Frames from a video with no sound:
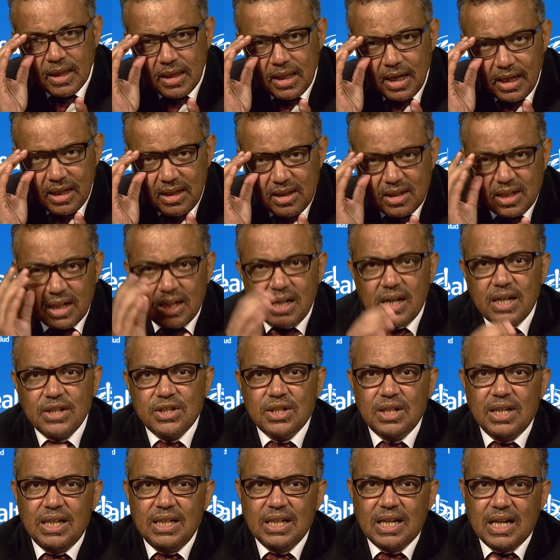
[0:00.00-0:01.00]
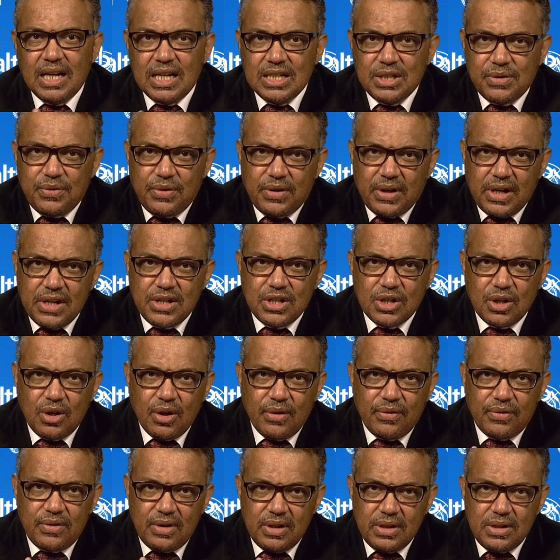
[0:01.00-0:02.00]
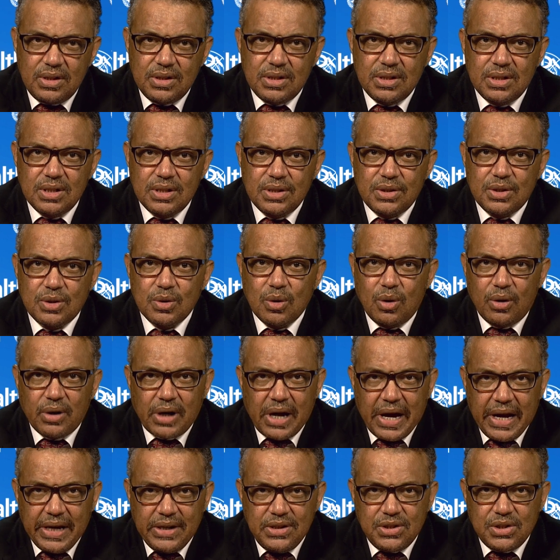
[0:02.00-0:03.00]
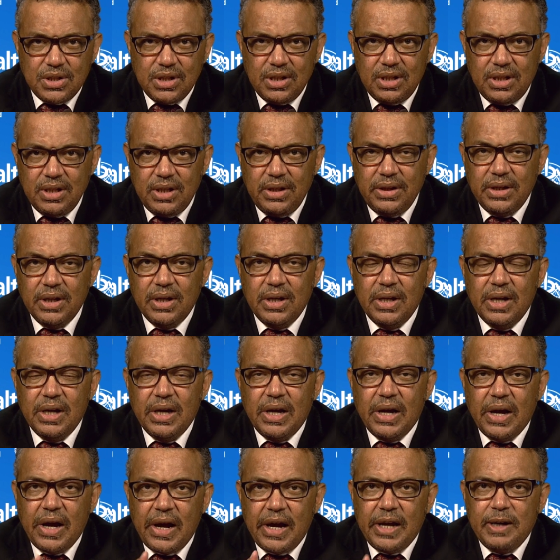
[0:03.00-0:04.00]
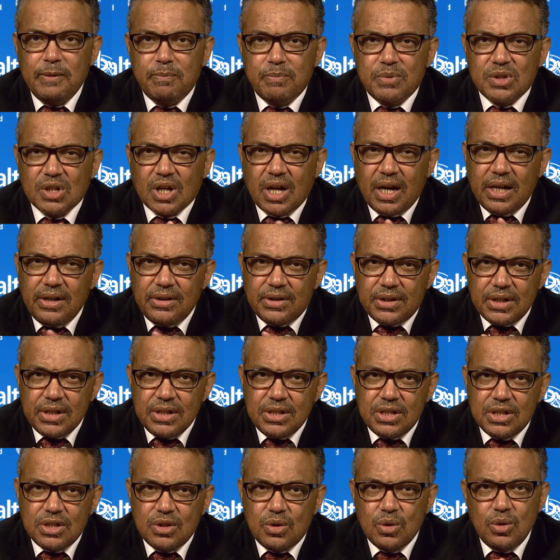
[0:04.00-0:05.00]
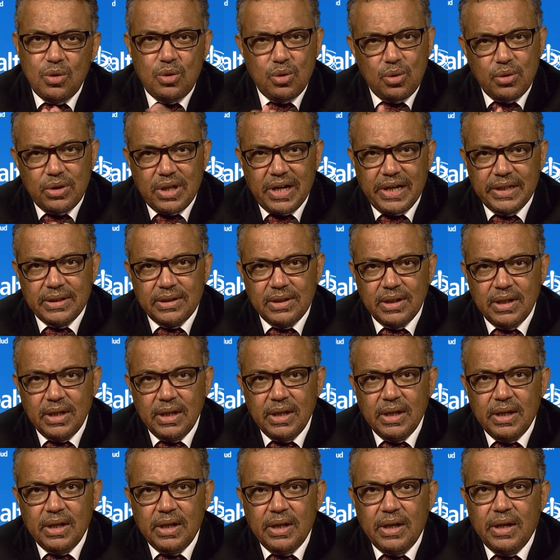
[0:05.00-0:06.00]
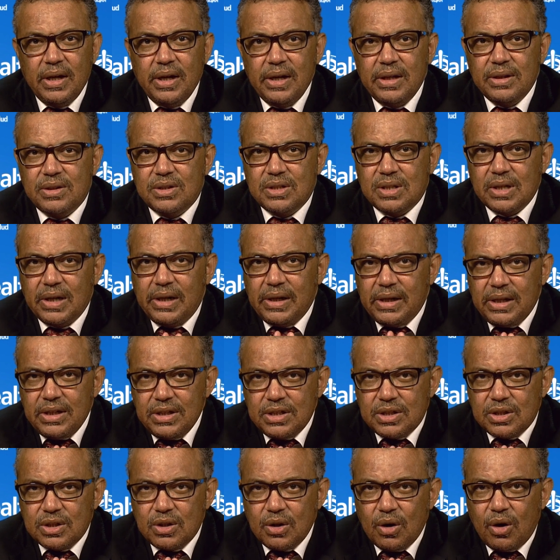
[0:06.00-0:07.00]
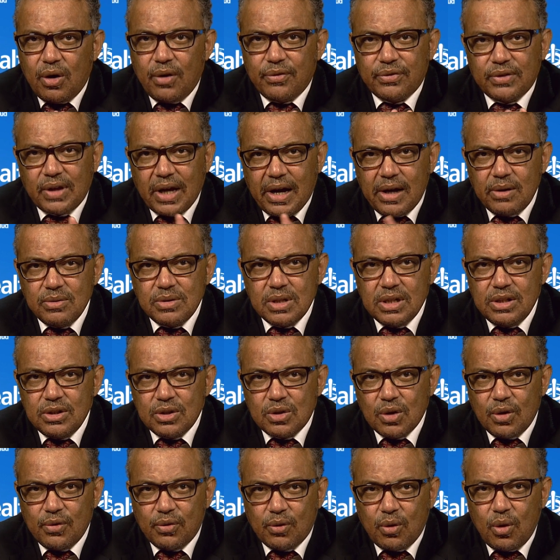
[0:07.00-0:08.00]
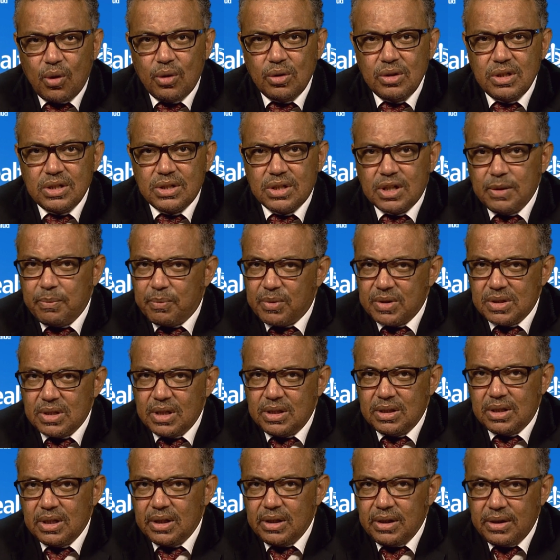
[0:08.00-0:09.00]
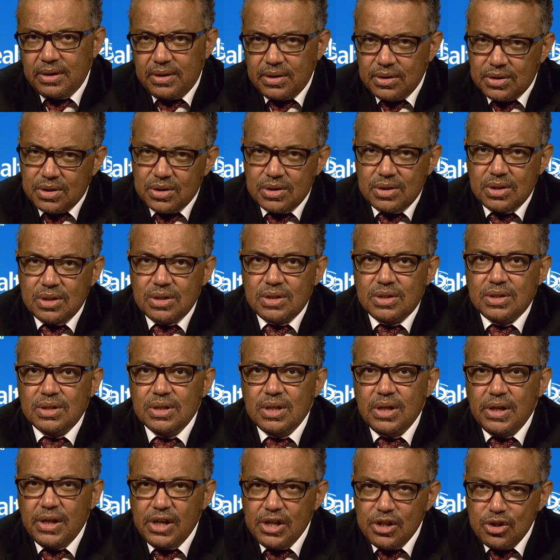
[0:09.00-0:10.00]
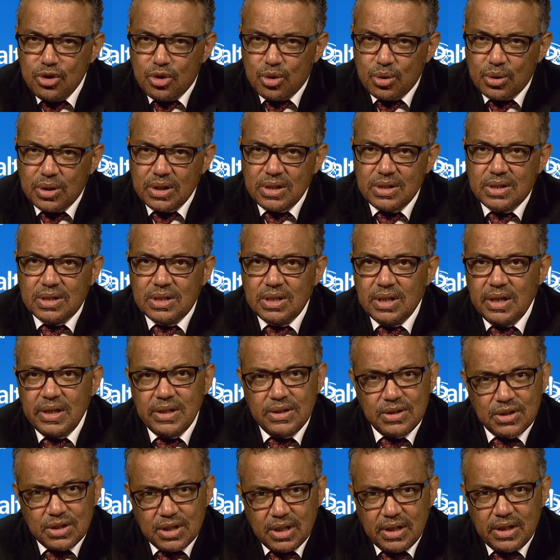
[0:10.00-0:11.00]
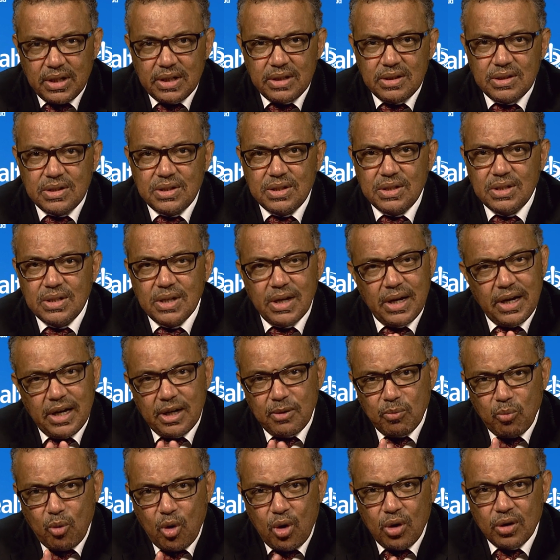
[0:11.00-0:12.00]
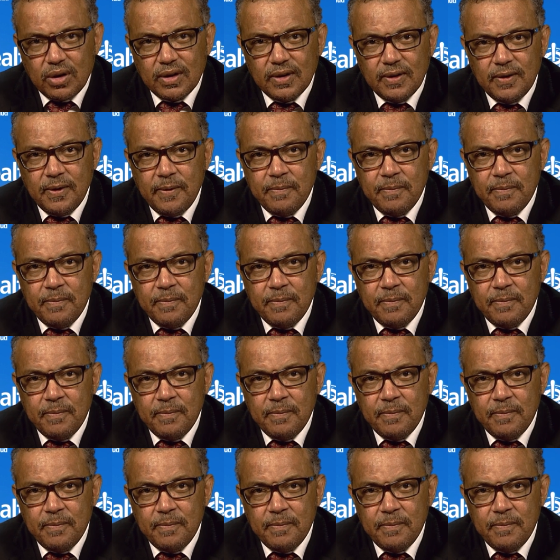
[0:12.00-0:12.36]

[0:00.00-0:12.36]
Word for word: The International Classification of Diseases, or ICD, helps countries to do that it's a list of thousands of codes representing diseases, injuries, incidents, and more.